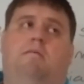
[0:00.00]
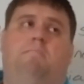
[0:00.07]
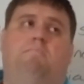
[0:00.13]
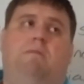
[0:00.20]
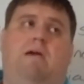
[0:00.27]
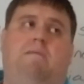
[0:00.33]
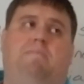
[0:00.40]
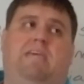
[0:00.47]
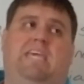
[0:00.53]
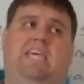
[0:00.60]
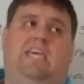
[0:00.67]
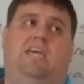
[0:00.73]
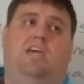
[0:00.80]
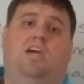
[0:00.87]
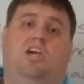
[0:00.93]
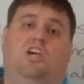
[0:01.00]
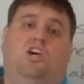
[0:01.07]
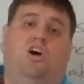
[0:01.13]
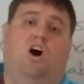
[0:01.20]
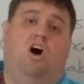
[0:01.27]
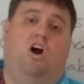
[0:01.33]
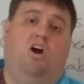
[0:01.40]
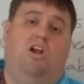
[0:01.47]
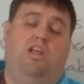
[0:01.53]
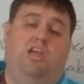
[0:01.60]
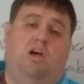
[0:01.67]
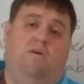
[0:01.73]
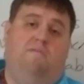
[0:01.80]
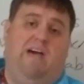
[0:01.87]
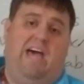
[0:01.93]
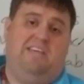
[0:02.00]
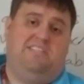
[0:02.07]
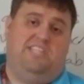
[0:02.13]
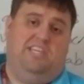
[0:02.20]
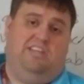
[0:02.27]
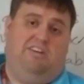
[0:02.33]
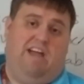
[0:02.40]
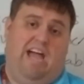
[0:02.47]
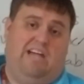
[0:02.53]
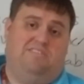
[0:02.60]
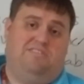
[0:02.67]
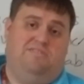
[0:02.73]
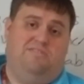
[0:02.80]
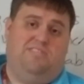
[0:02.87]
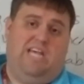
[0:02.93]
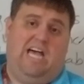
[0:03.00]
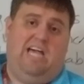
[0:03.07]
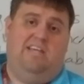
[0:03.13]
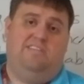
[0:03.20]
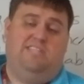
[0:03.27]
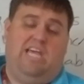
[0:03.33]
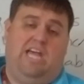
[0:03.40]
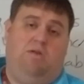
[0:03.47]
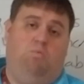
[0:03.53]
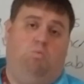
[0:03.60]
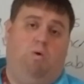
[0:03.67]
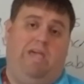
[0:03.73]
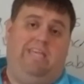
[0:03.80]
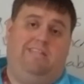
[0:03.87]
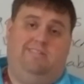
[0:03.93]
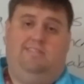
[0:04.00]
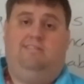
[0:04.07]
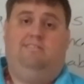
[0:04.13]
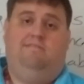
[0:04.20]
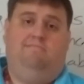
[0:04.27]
maybe cardiovascular exercise and weight.